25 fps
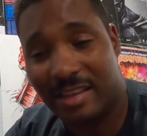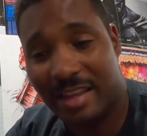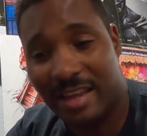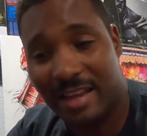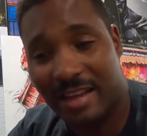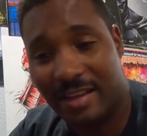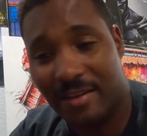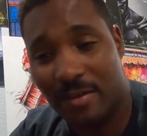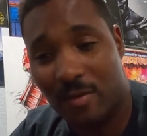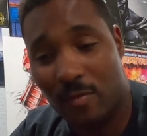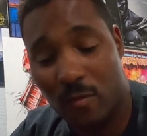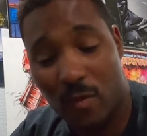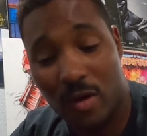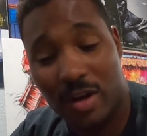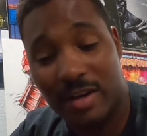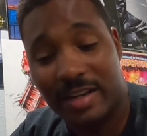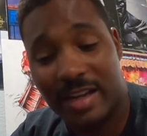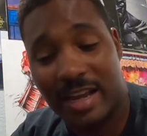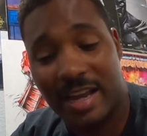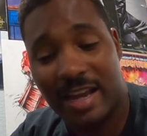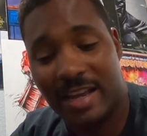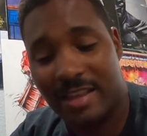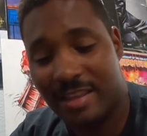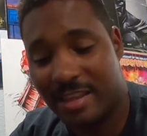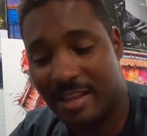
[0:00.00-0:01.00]
Like one
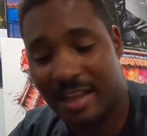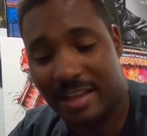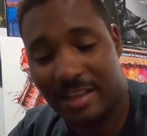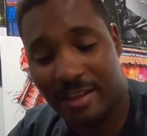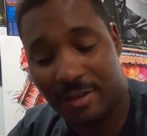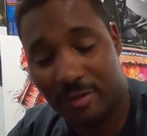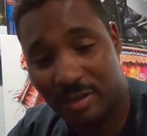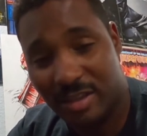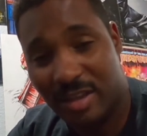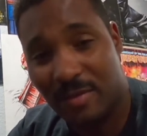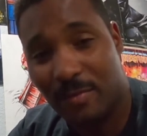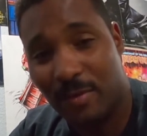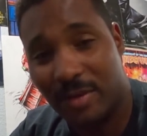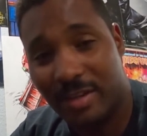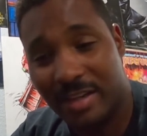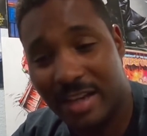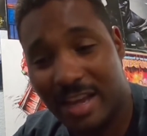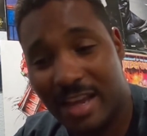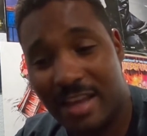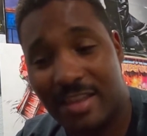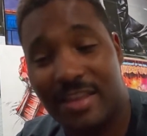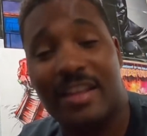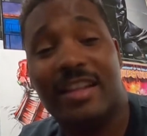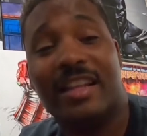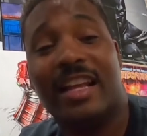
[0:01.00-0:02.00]
day and then like they'll skip one
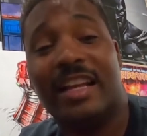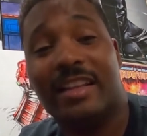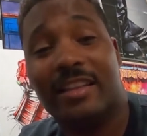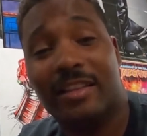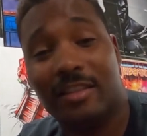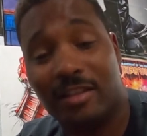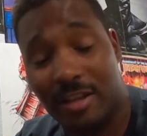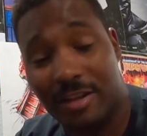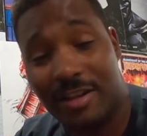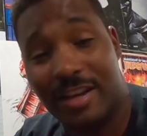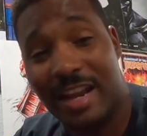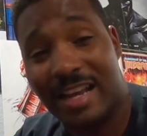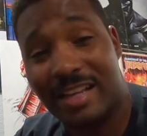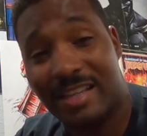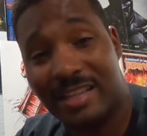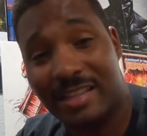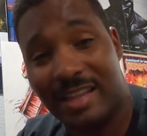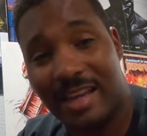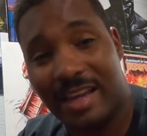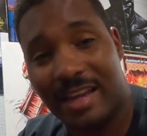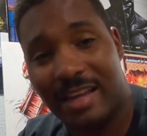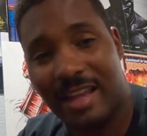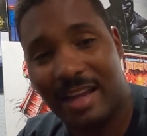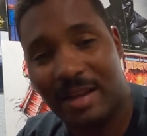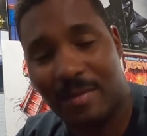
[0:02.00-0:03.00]
day and then like the next
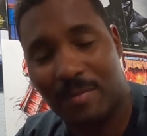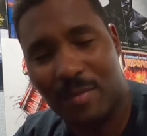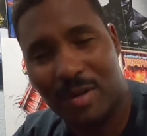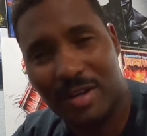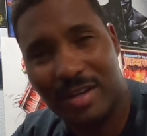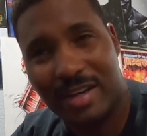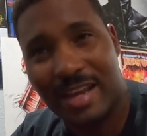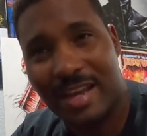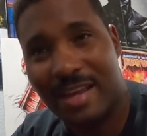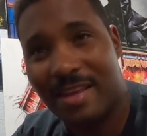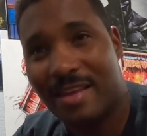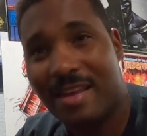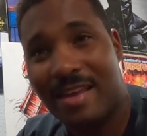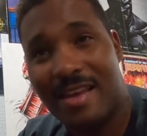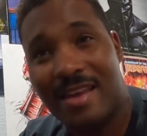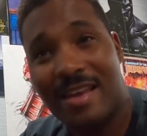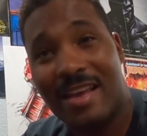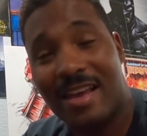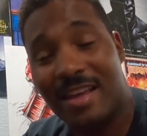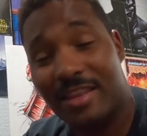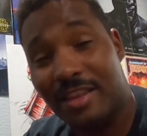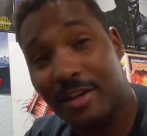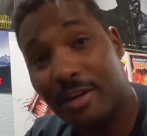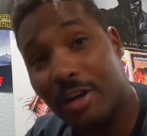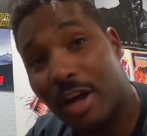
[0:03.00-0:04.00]
day, like Monday
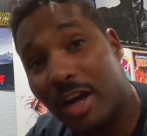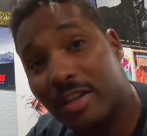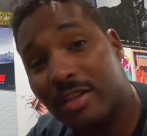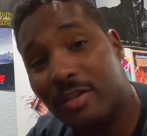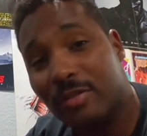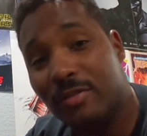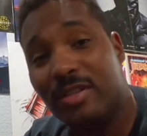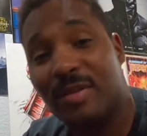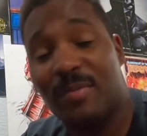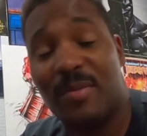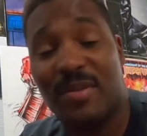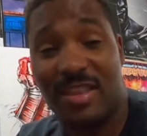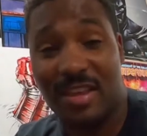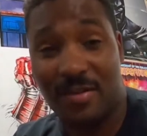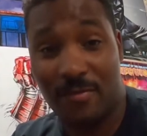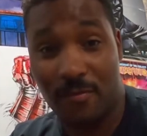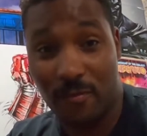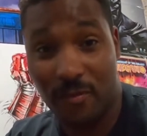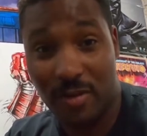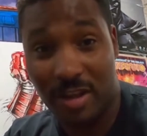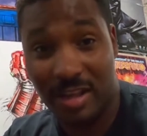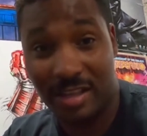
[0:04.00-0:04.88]
and then not Tuesday, but then